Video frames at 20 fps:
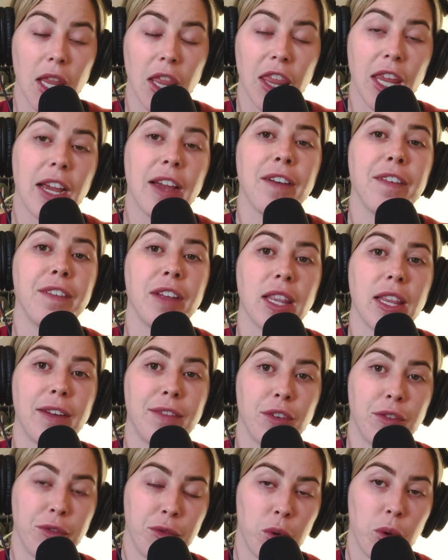think of
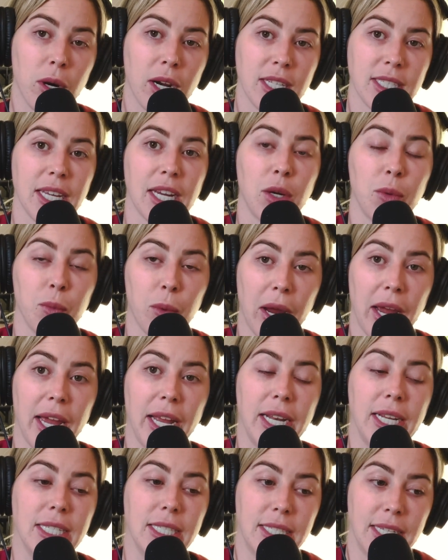level four as like
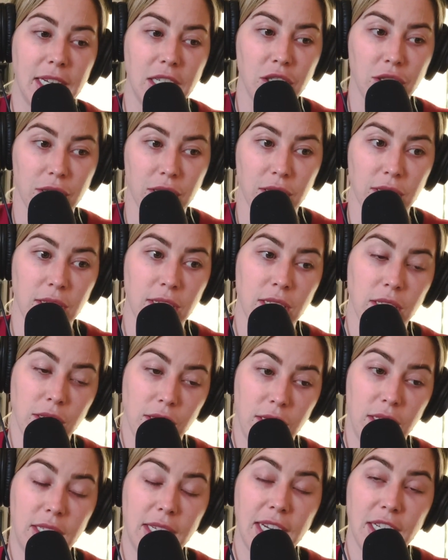red, dangerous
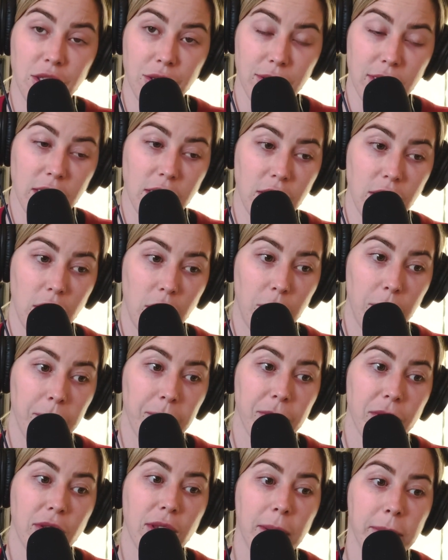
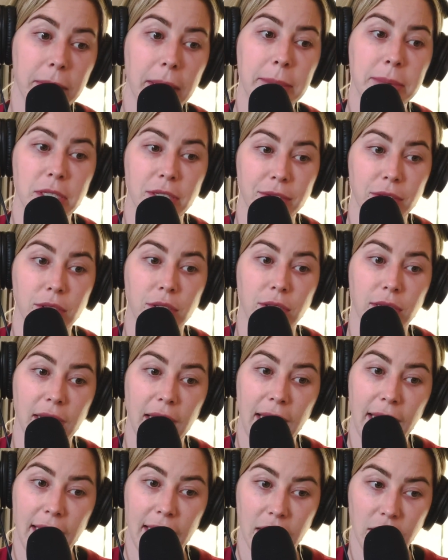zone. Sometimes cervical
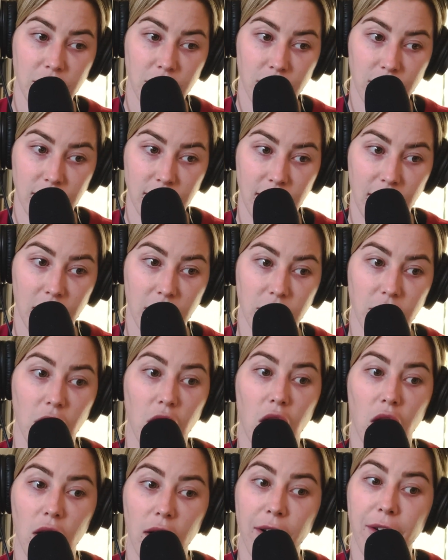cancer cells
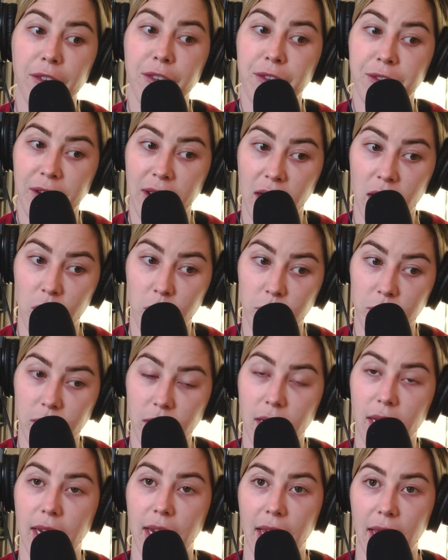are found
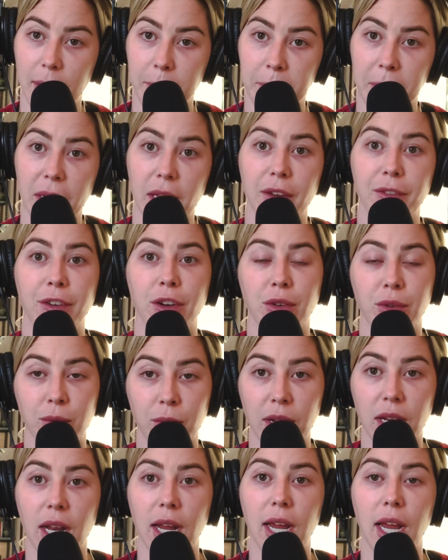again, but if you're
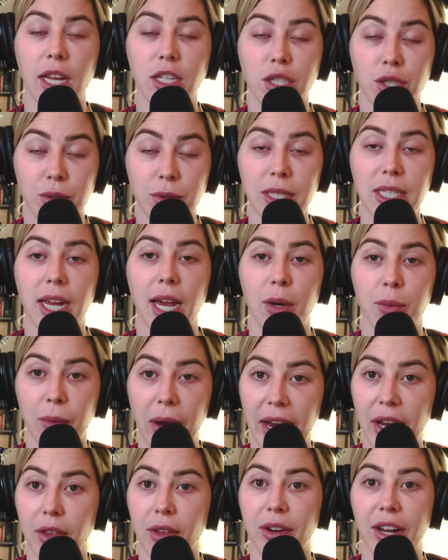screened at
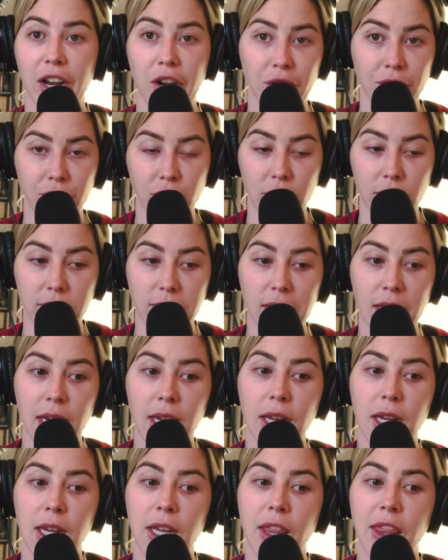regular intervals,
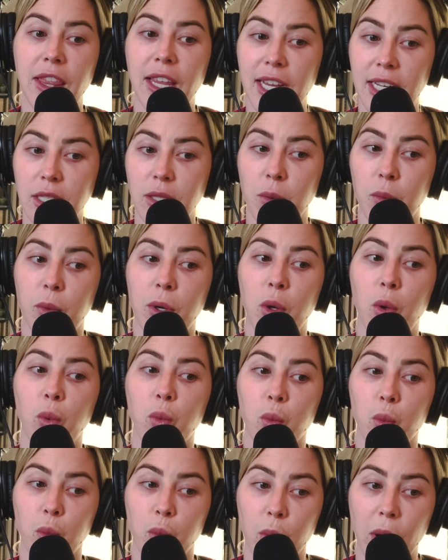this will
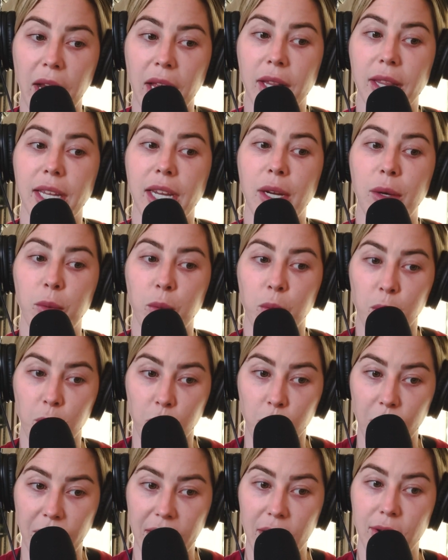really
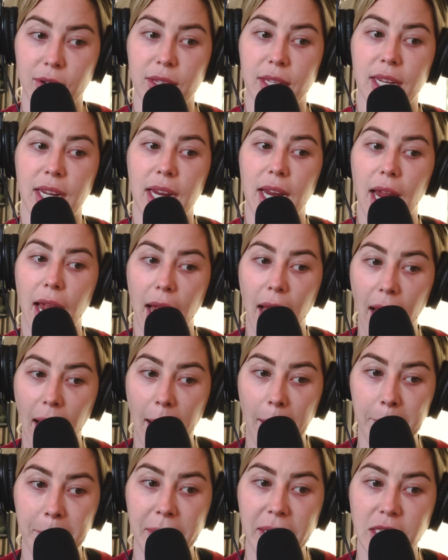rarely
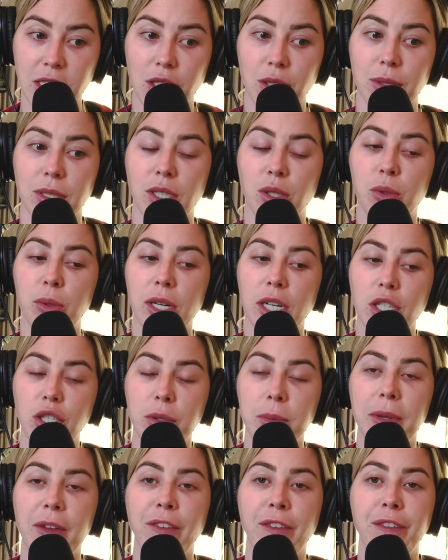happen. So it's going
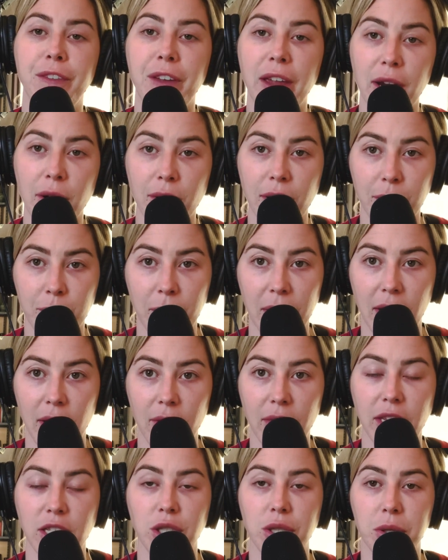to be very
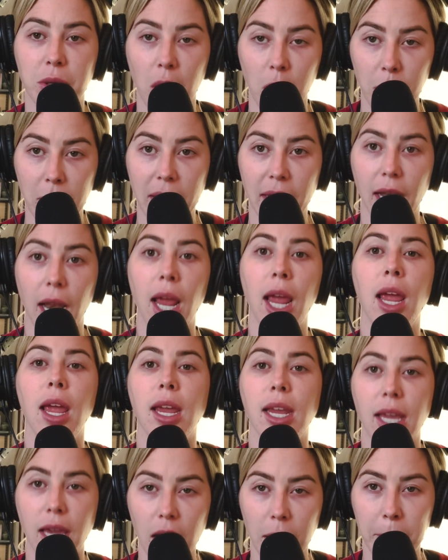rare that you go in,
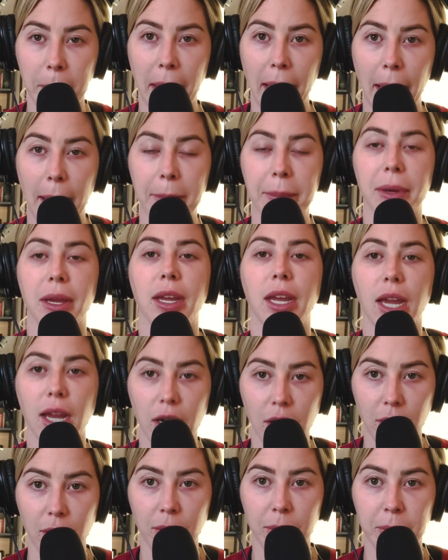get a pap, get
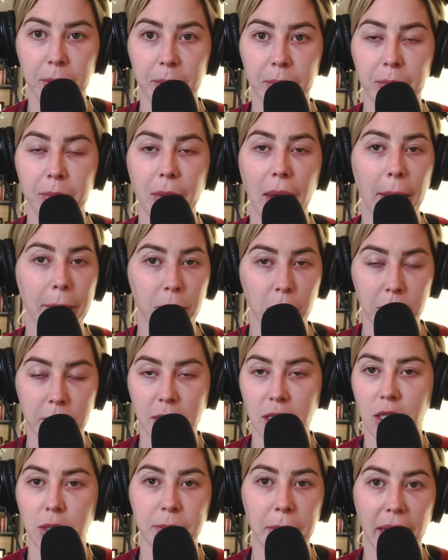your
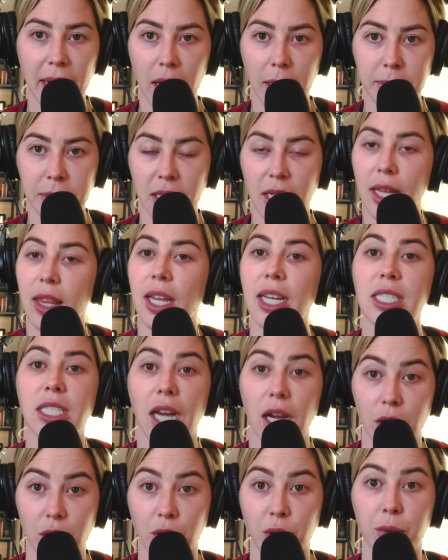abnormal cells biopsied, and they
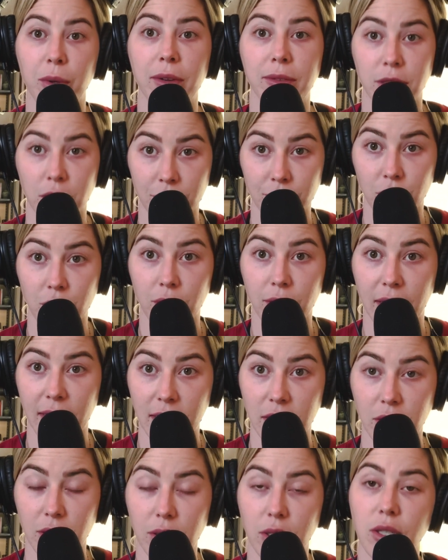tell you you have cervical
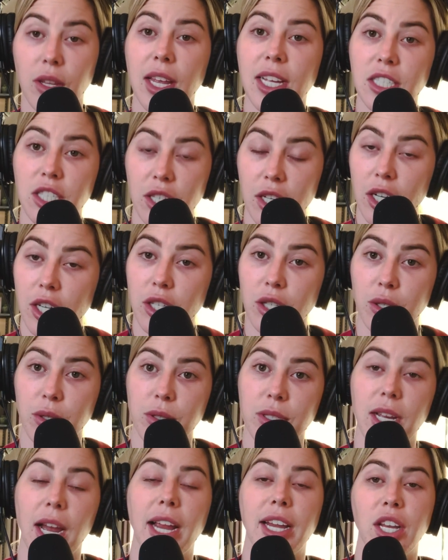cancer. So that's the good
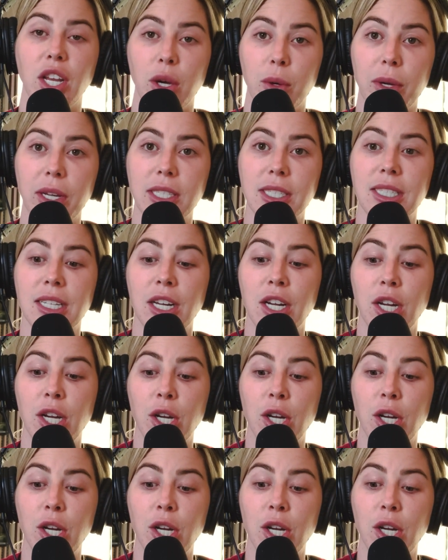news. I know it's